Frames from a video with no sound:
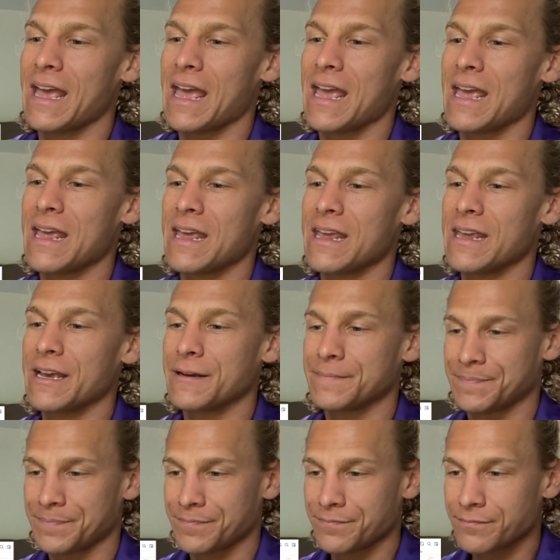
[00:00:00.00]
a
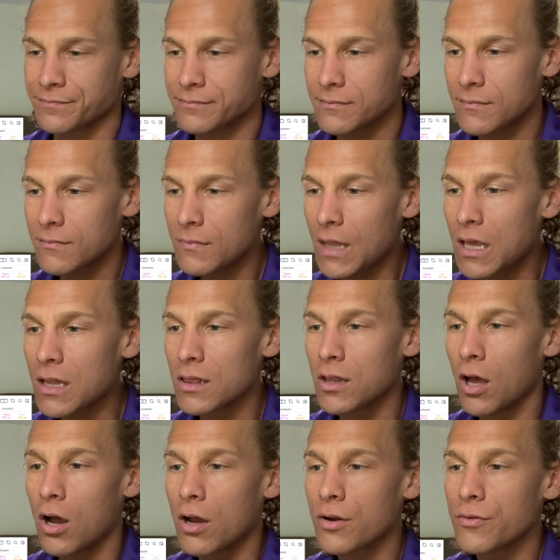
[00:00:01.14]

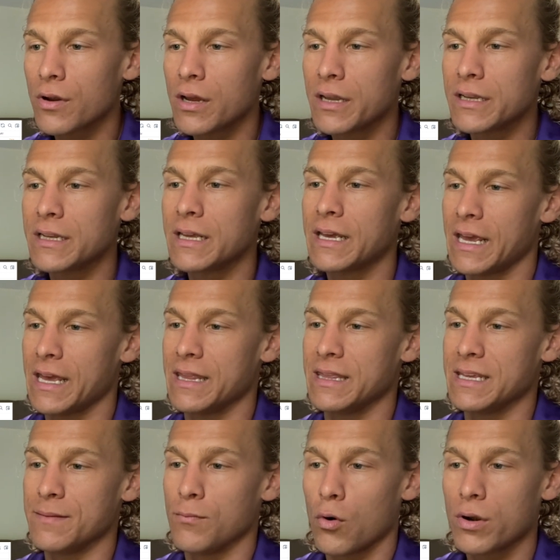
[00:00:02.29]
long run in
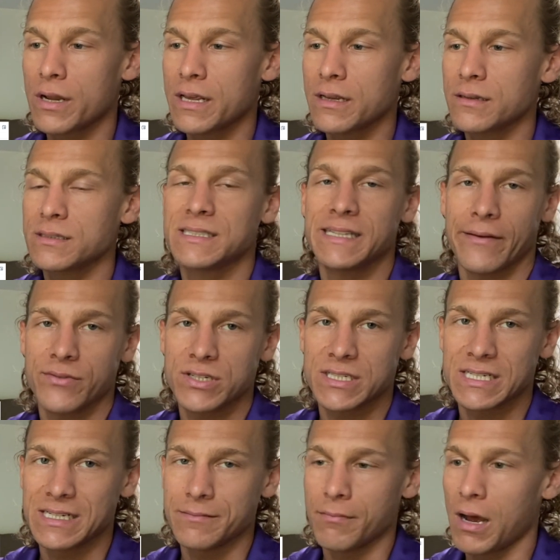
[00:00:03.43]
the morning,
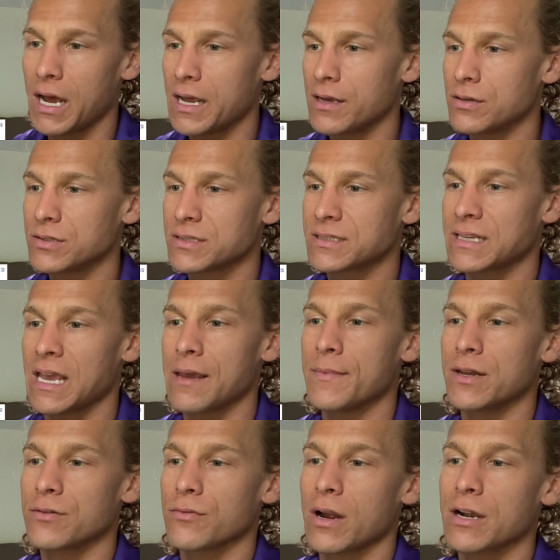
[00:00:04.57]
17 miles, came
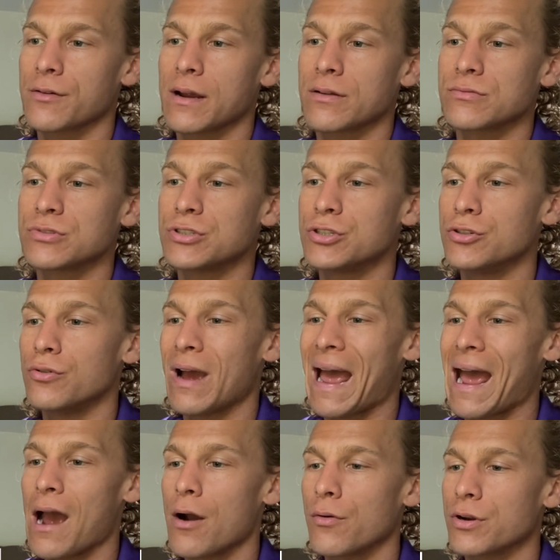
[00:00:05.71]
in right around 2
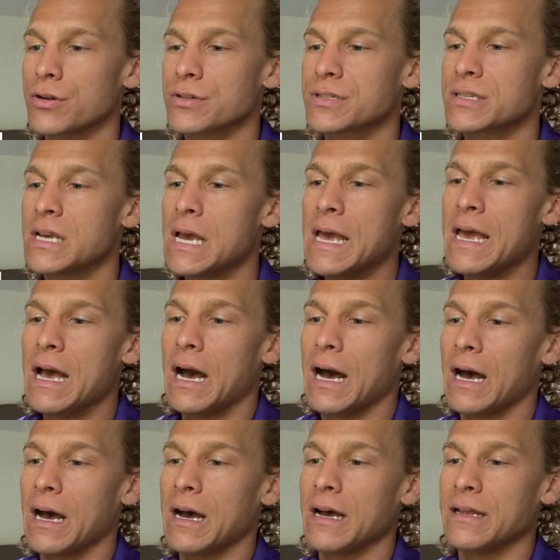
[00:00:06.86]
hours.
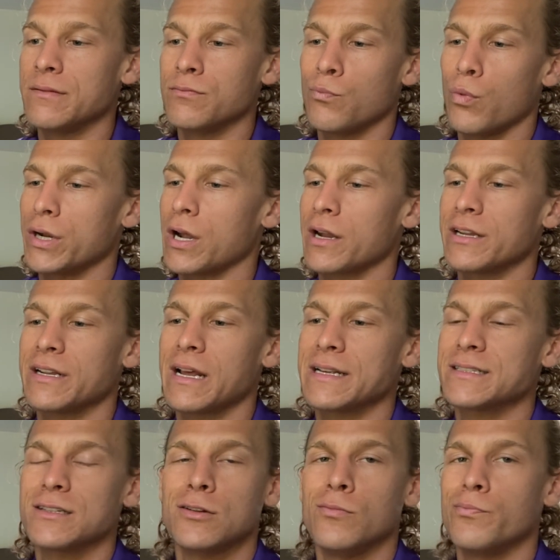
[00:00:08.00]
Went on a
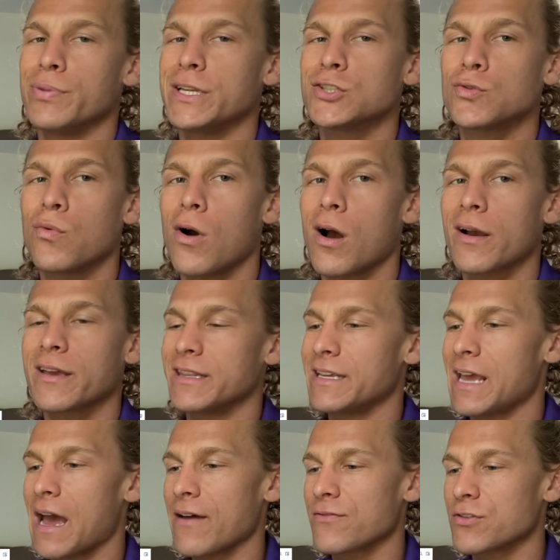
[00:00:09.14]
nice little beach walk in the
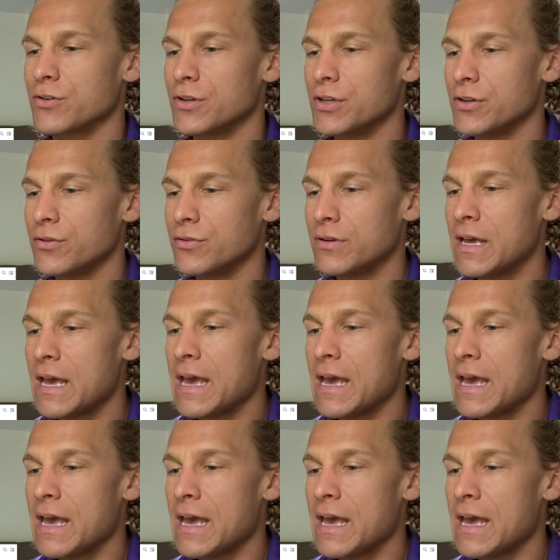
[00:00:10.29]
afternoon,